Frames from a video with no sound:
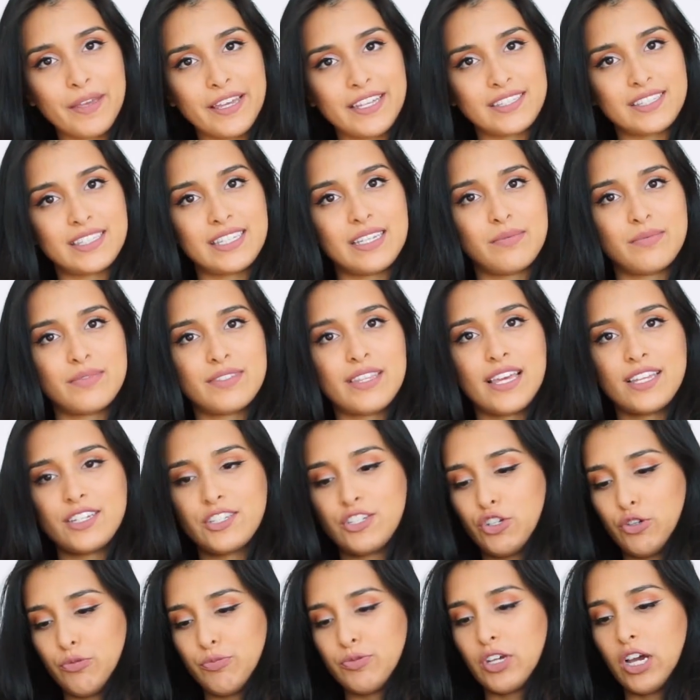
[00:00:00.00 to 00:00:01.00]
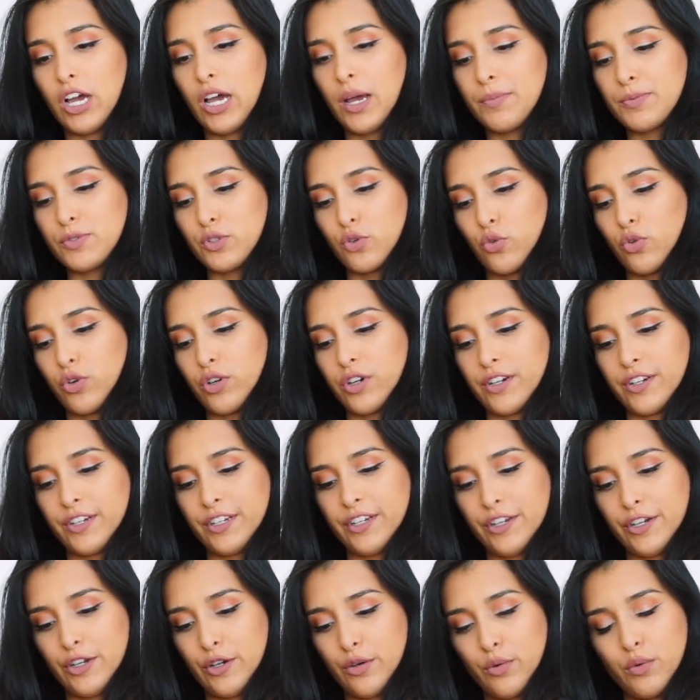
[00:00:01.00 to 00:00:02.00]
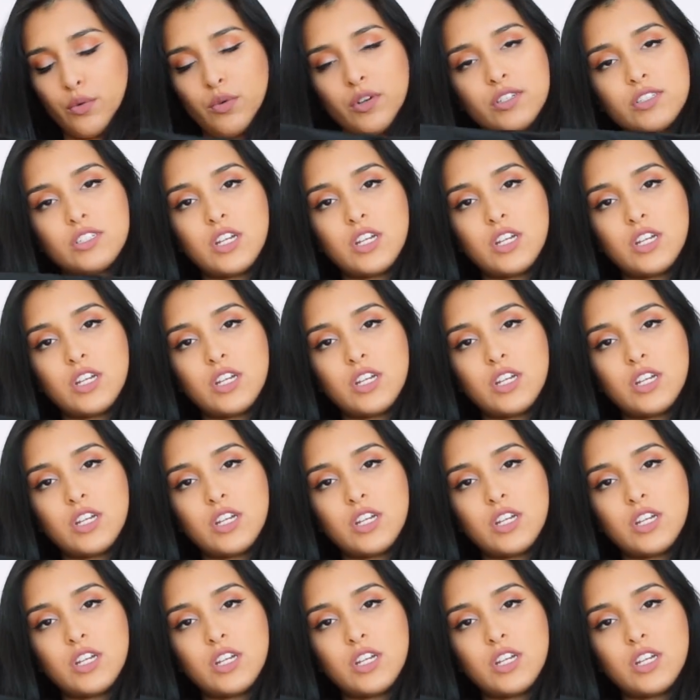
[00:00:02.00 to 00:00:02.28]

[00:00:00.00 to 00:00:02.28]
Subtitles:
It seems that tube tops, or you know,